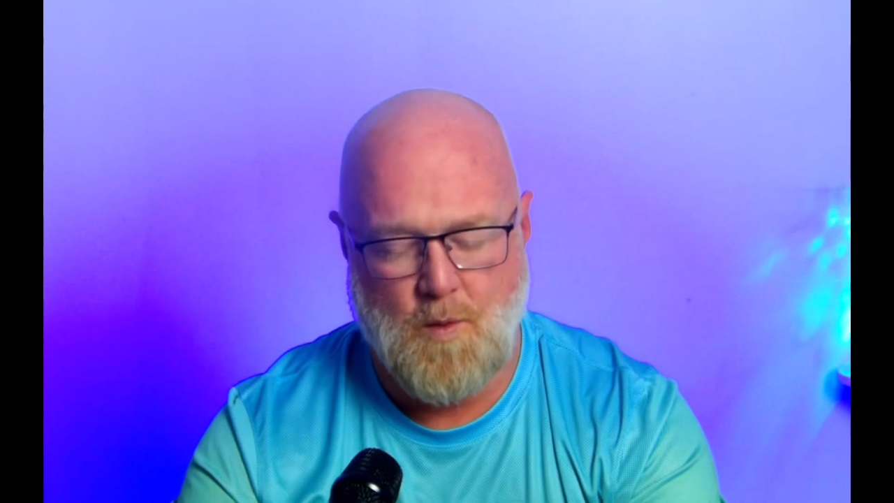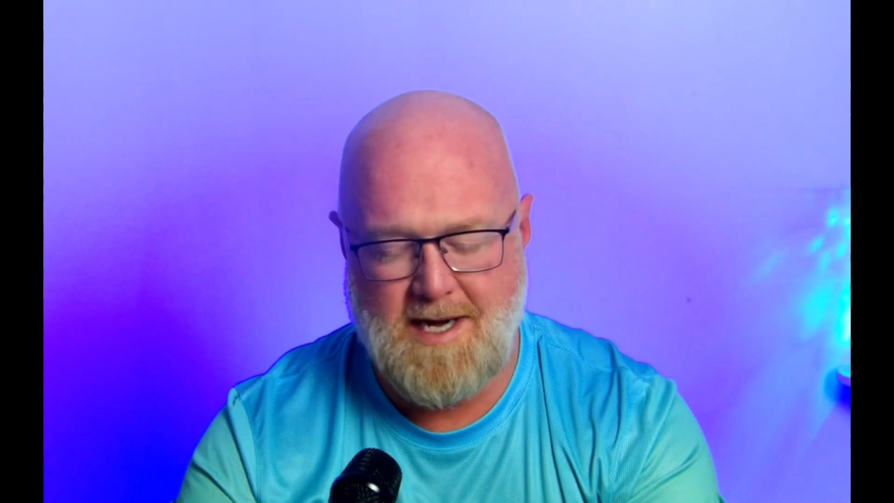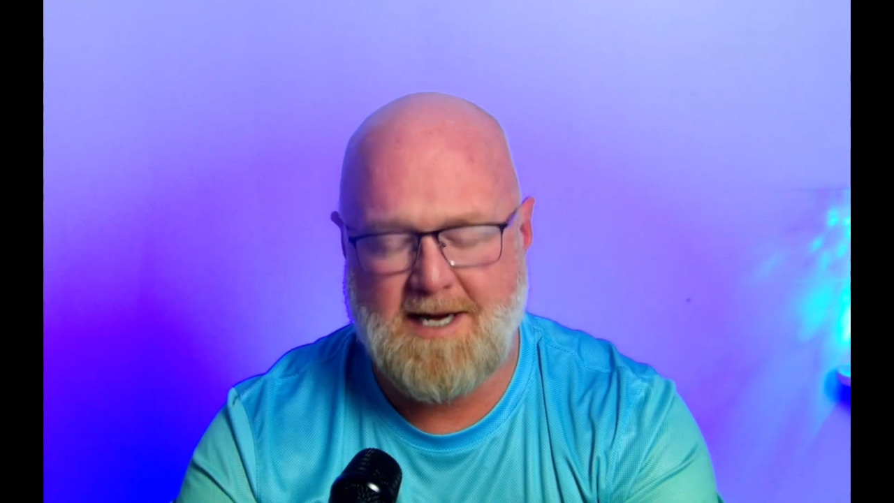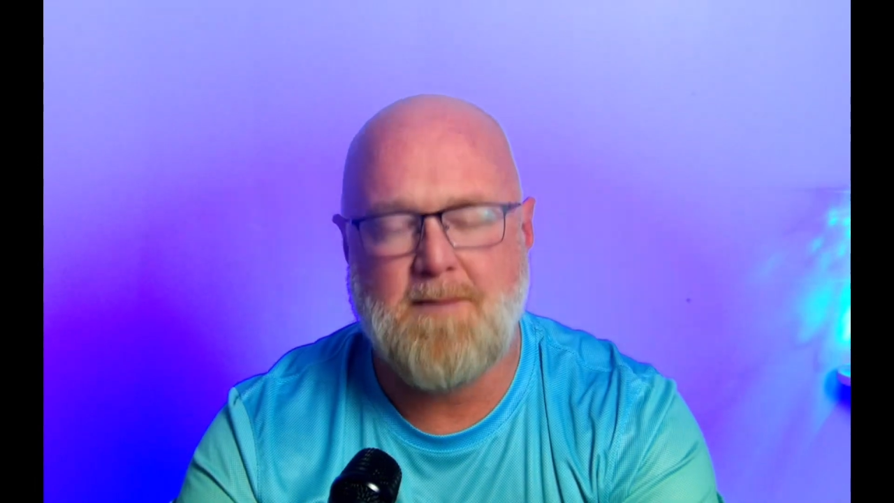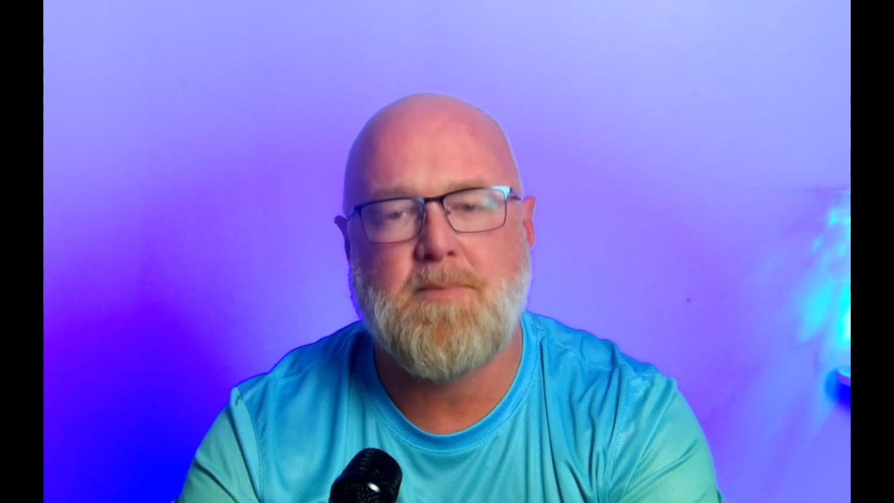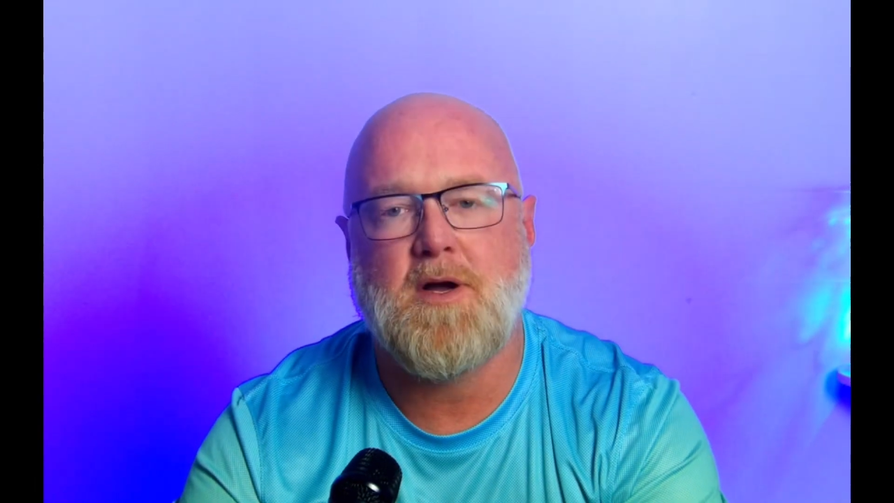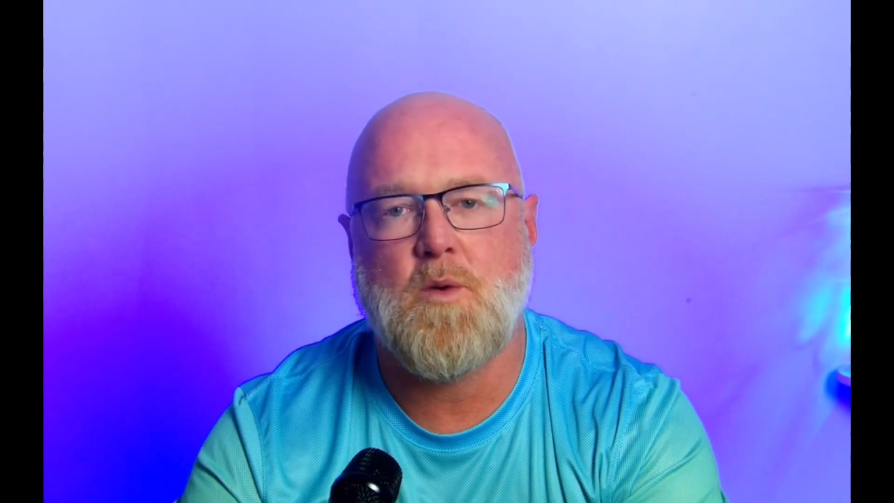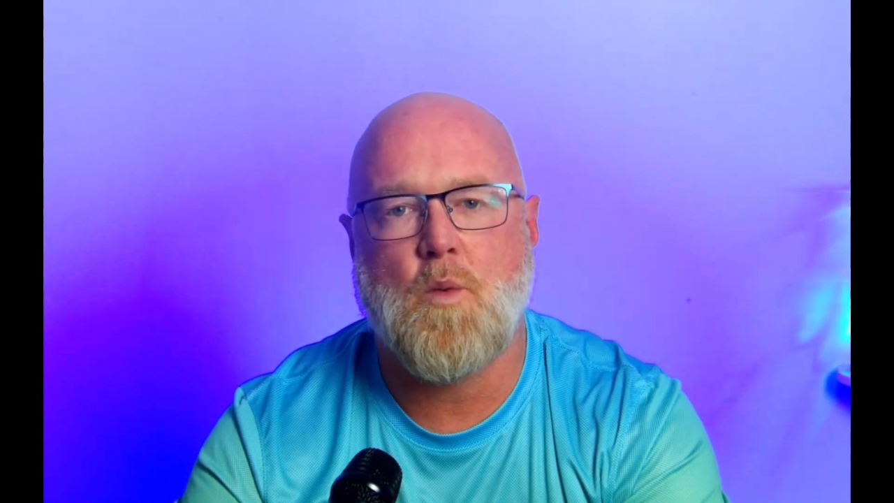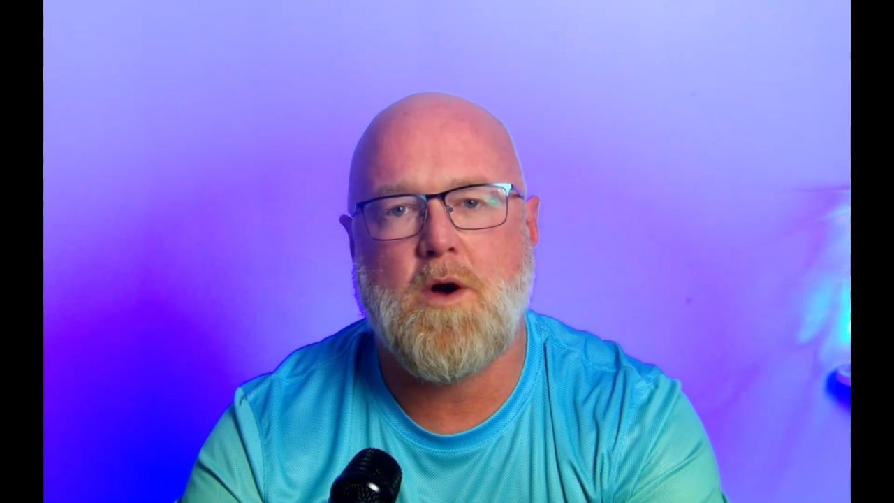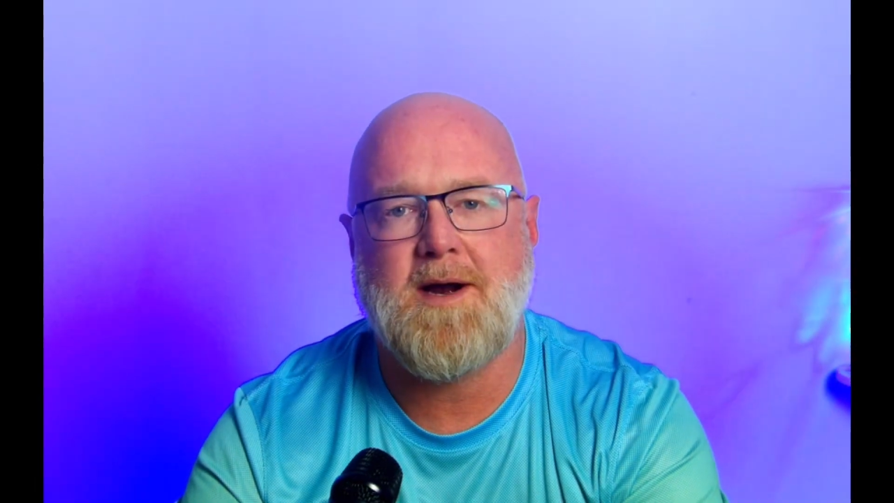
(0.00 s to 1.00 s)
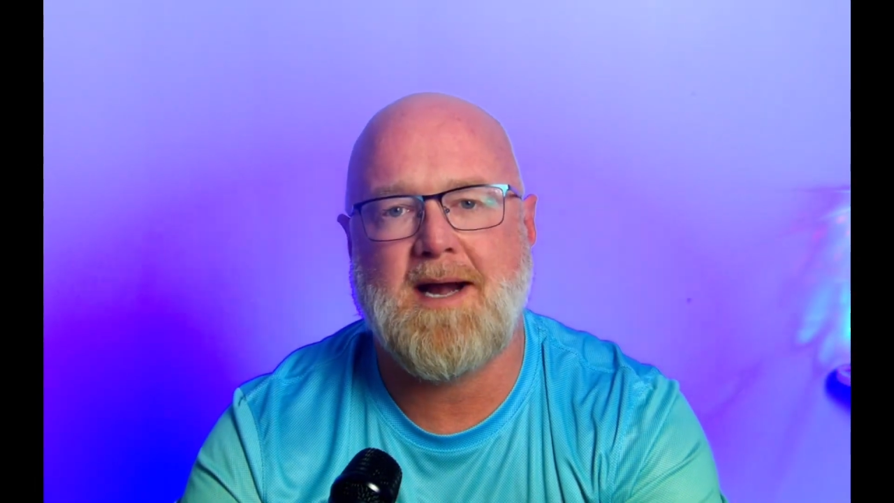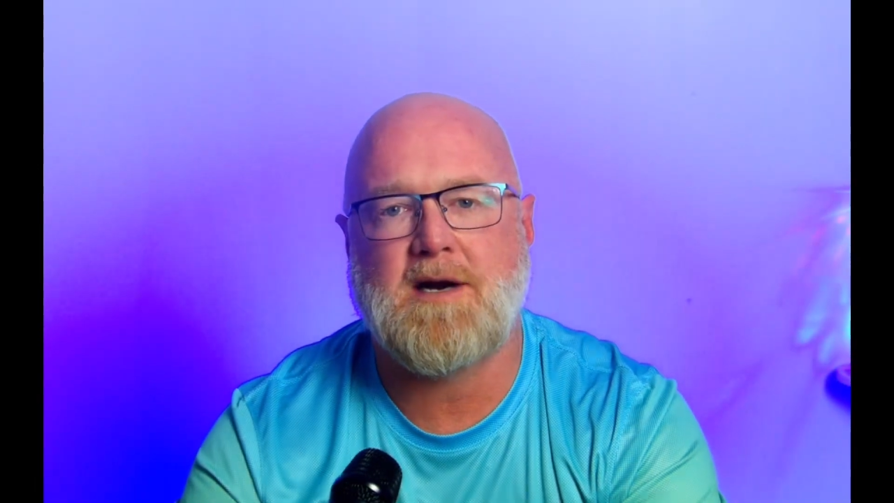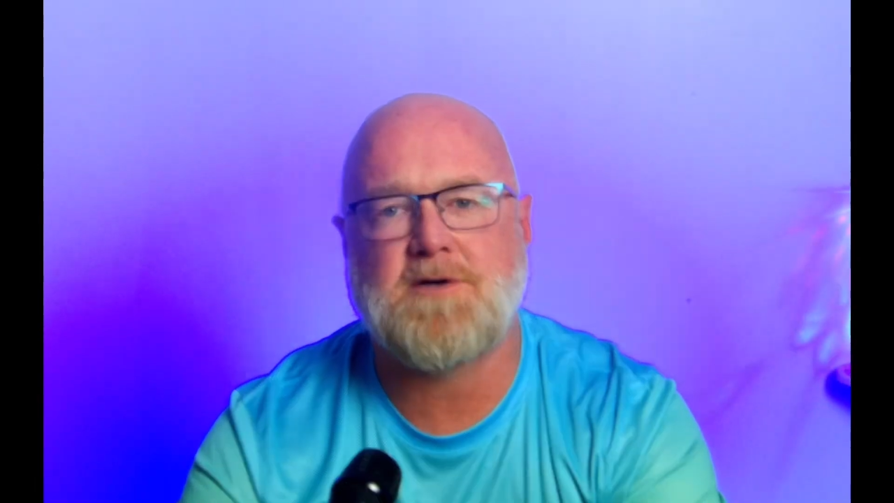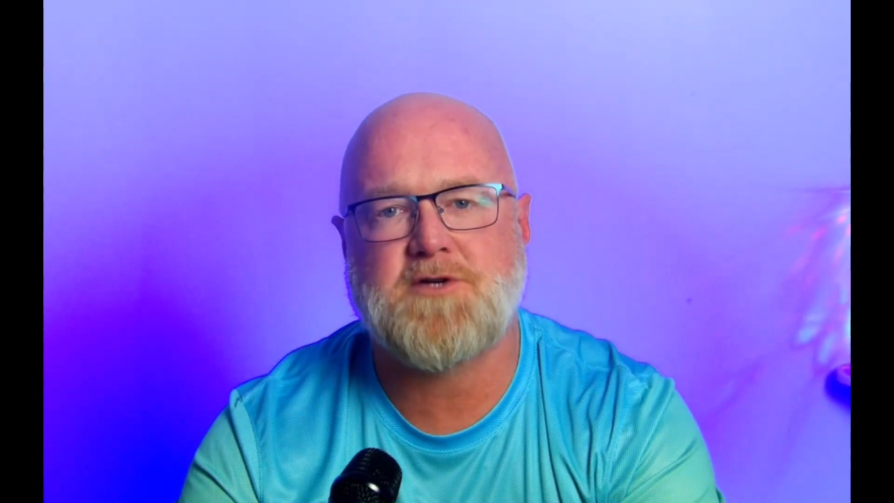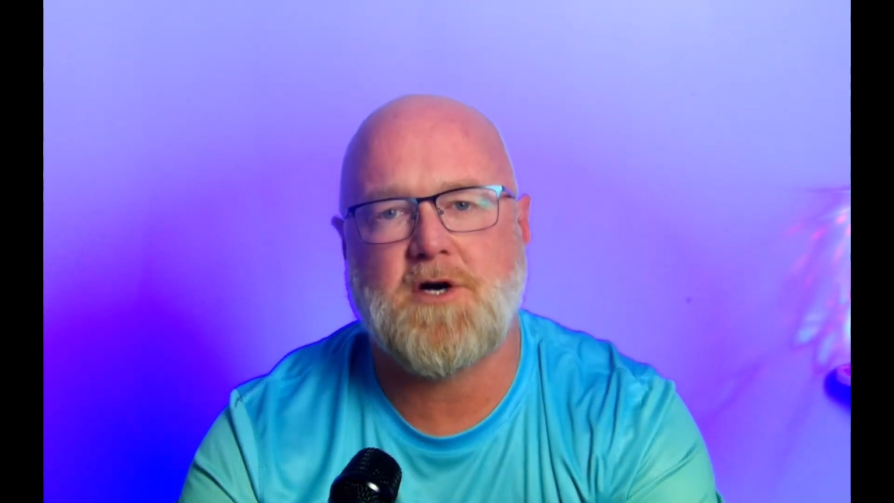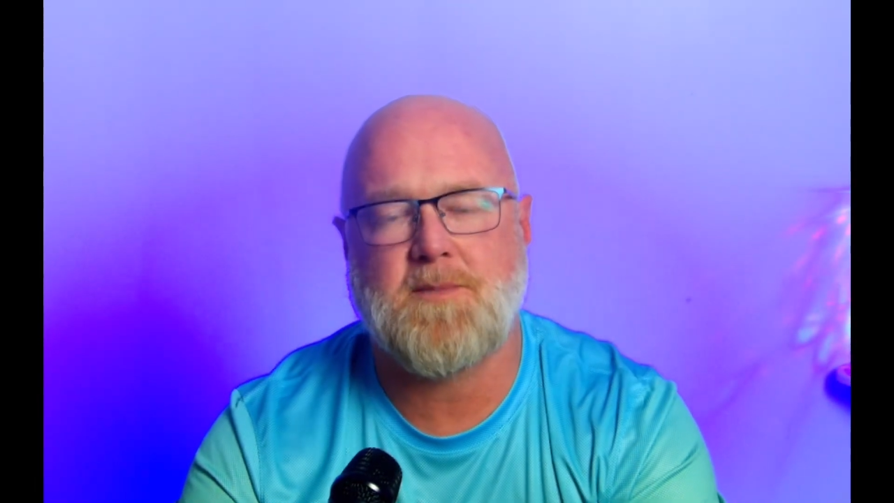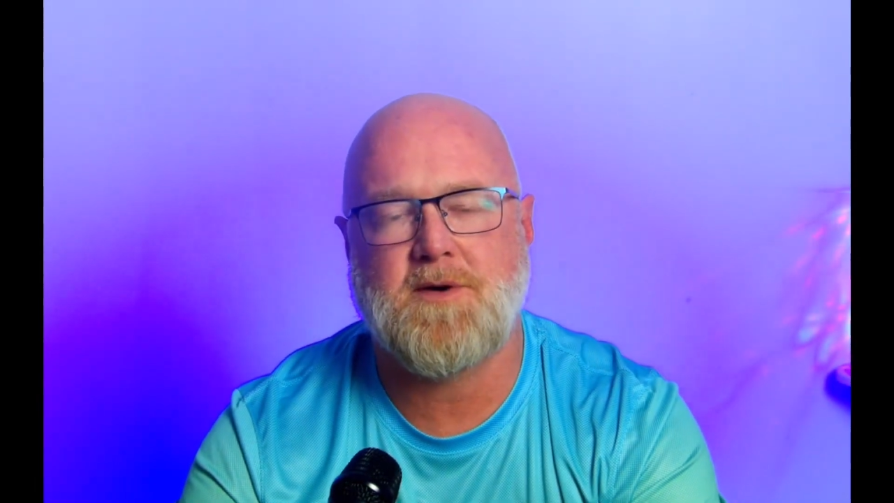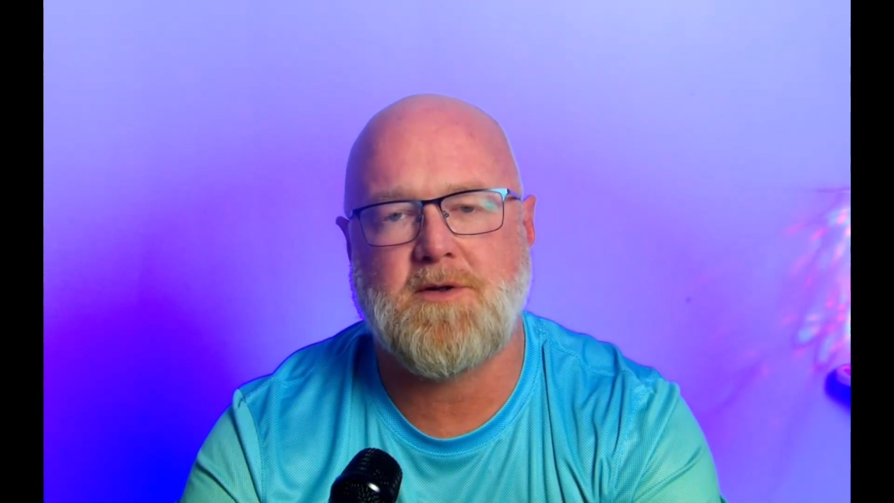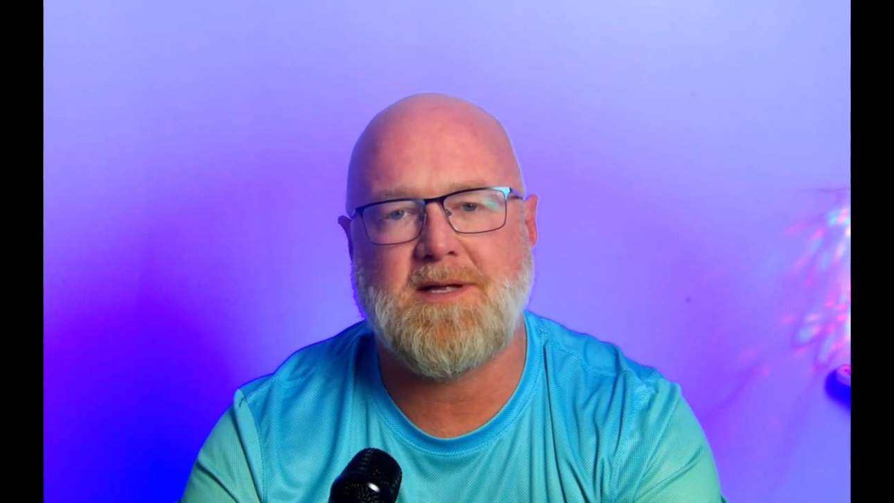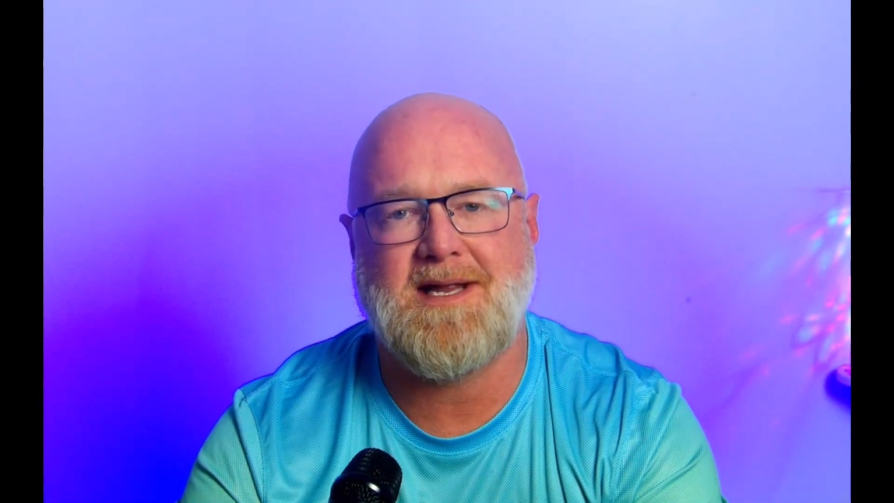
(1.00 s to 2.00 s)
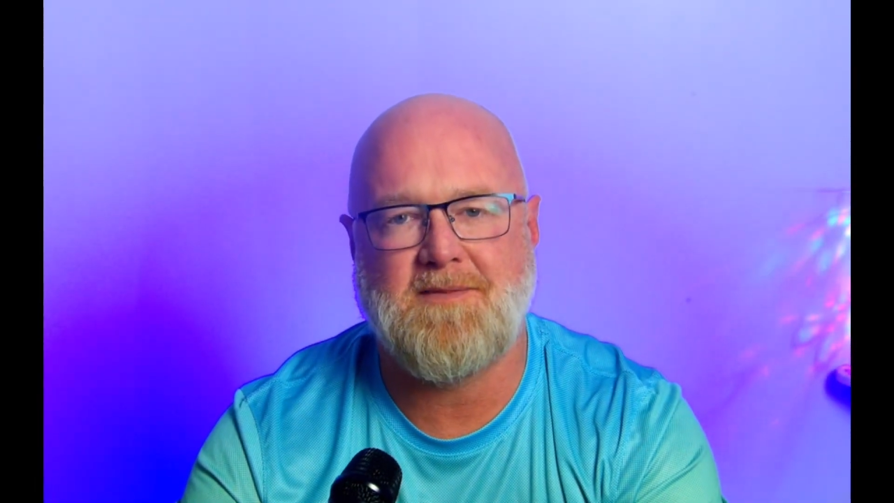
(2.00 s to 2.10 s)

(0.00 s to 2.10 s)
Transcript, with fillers: we can put one air terminal